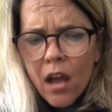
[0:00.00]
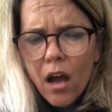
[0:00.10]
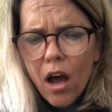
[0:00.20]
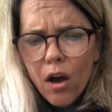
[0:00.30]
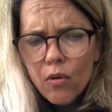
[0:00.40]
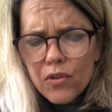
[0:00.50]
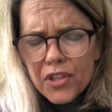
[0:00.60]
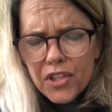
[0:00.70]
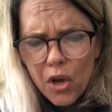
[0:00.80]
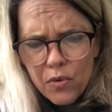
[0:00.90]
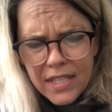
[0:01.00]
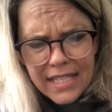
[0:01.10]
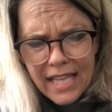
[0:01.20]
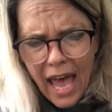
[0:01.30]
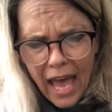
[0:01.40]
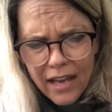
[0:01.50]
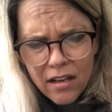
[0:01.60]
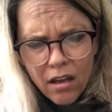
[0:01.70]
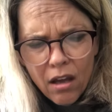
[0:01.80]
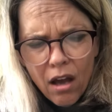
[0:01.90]
Oh, so sad.
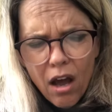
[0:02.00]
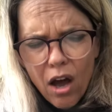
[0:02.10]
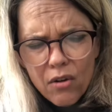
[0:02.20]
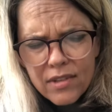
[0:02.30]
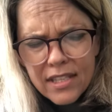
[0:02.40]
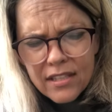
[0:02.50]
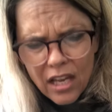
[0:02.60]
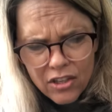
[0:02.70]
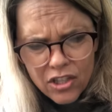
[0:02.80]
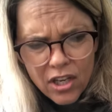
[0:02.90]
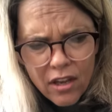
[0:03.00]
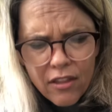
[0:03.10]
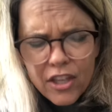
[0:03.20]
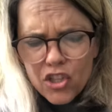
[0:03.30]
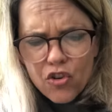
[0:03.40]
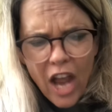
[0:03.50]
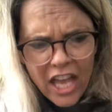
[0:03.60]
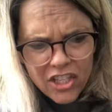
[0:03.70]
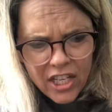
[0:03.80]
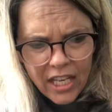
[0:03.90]
Oh, such the
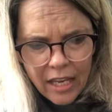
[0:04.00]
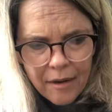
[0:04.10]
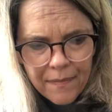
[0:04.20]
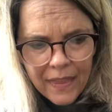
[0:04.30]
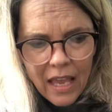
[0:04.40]
tragedy."